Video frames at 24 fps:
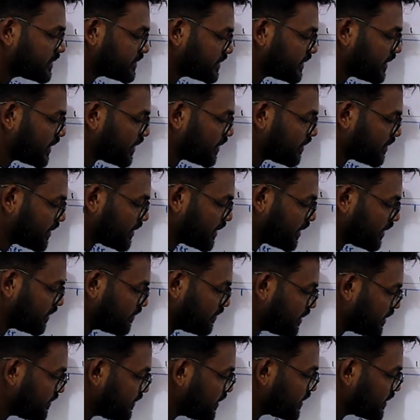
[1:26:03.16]
yeah, 9
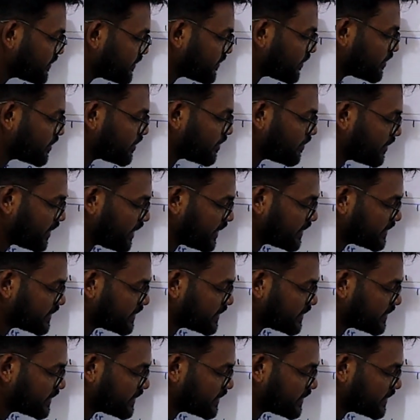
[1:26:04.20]
millimeters from the main